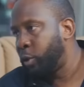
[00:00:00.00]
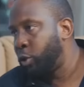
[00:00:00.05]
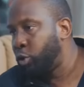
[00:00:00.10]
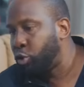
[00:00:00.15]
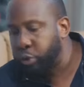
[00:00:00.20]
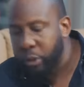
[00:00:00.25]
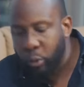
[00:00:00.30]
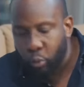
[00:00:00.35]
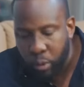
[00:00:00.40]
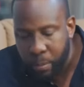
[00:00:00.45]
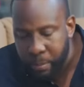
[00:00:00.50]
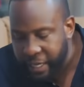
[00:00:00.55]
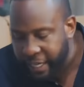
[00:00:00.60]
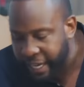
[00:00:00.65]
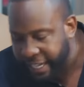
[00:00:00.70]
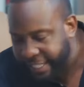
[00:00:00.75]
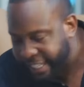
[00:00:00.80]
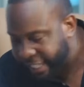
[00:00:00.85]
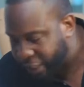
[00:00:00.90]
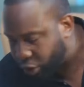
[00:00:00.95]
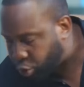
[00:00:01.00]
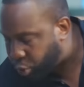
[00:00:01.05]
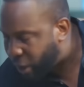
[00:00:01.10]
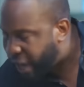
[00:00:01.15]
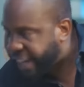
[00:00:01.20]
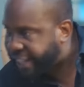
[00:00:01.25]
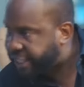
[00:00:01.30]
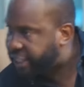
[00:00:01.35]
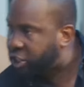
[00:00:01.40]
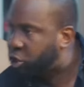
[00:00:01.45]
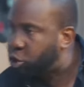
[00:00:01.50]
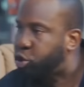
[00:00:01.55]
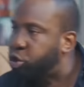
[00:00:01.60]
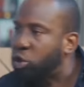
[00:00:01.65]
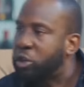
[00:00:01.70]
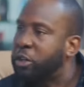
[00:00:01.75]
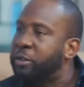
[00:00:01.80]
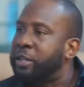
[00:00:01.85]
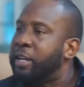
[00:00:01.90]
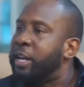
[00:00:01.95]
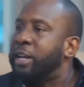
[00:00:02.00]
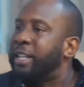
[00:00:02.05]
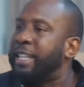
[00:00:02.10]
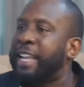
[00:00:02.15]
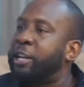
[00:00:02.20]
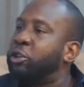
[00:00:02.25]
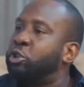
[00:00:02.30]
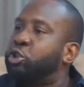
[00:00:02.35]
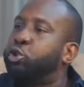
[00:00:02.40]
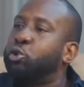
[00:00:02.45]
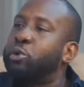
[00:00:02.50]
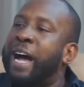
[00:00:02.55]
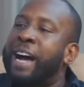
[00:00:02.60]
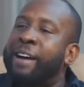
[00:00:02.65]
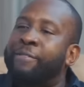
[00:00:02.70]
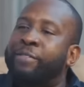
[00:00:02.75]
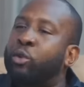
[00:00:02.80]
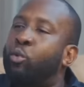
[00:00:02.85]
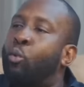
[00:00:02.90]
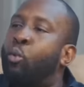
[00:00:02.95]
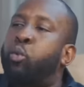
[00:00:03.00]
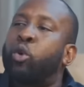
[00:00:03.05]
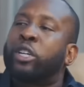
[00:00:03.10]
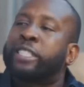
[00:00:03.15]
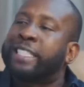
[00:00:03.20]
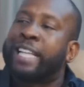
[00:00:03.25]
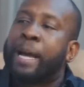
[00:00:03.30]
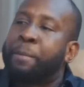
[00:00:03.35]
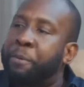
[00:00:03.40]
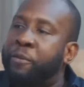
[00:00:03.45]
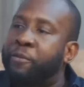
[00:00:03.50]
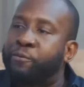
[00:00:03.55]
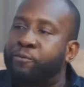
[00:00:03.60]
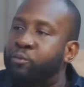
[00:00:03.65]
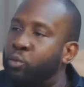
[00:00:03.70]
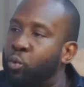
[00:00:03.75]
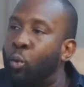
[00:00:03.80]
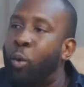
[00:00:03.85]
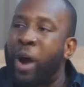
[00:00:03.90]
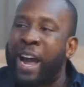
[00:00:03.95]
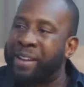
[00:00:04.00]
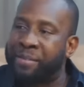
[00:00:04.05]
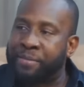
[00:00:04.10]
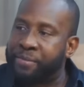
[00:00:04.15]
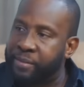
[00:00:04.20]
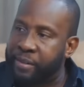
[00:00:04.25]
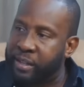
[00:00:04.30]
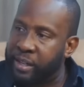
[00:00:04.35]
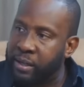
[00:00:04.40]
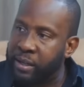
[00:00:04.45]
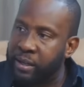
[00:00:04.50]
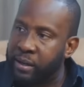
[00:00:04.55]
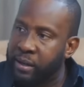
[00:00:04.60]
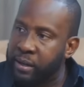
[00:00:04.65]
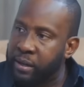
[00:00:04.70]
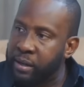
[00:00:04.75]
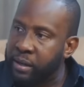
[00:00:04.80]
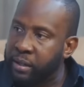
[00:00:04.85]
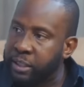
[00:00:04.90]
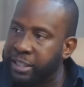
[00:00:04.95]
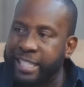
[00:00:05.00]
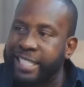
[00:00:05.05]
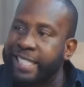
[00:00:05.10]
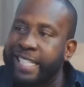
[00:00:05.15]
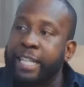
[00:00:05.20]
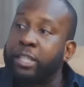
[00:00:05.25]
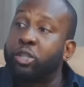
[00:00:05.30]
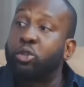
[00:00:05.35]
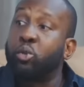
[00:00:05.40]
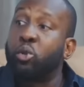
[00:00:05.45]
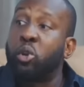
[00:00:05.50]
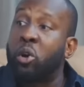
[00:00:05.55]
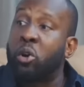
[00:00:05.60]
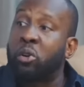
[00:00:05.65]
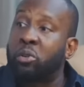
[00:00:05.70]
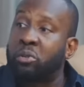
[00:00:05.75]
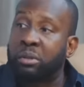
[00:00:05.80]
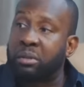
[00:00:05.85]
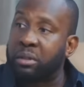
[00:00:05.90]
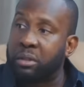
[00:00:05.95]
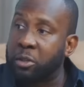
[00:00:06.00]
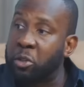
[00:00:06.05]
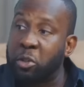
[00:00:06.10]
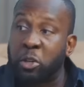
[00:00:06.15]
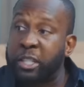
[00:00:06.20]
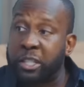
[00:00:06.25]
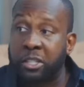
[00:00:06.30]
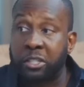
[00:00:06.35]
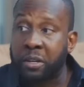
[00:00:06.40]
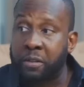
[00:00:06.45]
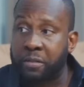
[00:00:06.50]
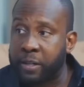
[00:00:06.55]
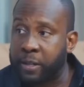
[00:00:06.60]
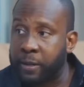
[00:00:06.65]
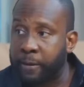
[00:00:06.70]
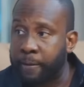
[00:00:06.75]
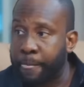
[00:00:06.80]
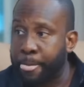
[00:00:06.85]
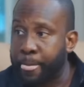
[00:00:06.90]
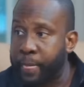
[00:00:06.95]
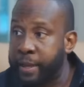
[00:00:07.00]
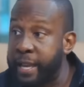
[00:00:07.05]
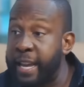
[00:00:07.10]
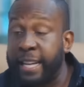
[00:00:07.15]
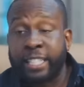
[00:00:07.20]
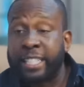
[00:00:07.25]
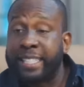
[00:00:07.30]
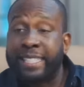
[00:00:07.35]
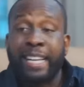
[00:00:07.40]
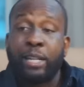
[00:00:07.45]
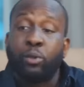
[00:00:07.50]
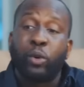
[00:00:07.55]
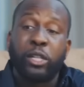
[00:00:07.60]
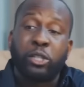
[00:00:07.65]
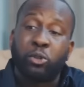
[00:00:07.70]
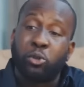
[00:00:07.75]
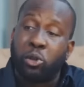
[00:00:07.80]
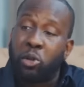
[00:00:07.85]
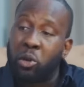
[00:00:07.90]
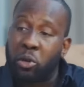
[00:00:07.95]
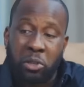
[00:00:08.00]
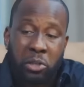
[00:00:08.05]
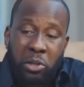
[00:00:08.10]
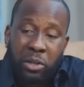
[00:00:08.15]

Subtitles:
You treat women like they're trash. You should have the worst type of wife. She stayed too long. You don't deserve her. Yeah, she stayed way too long.